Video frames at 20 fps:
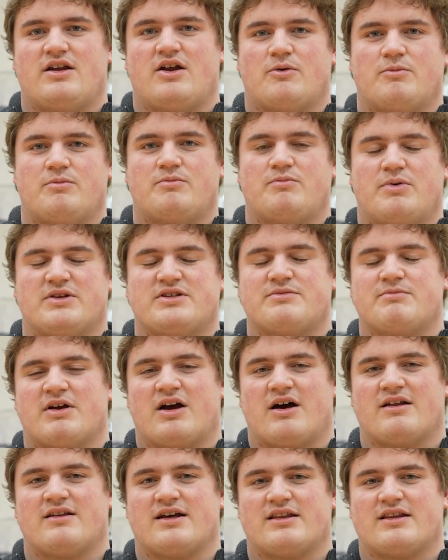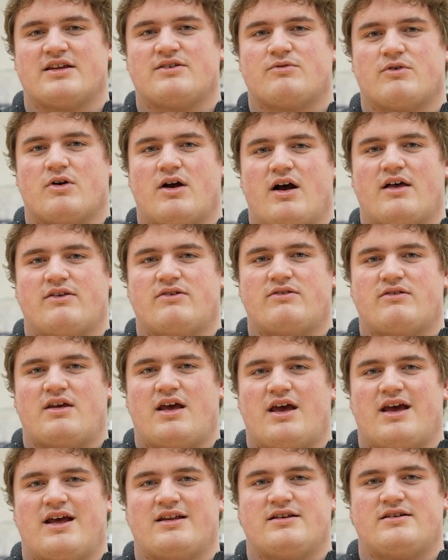you know, put something on like this for us,
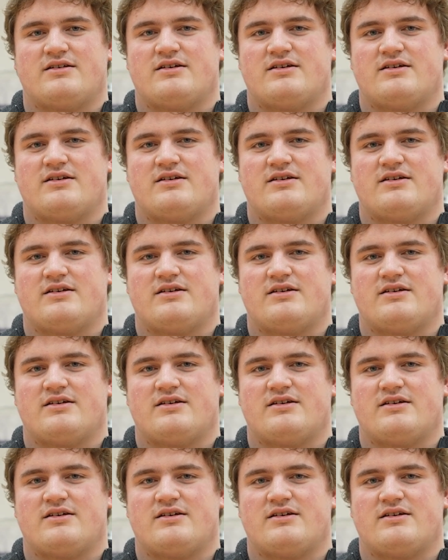and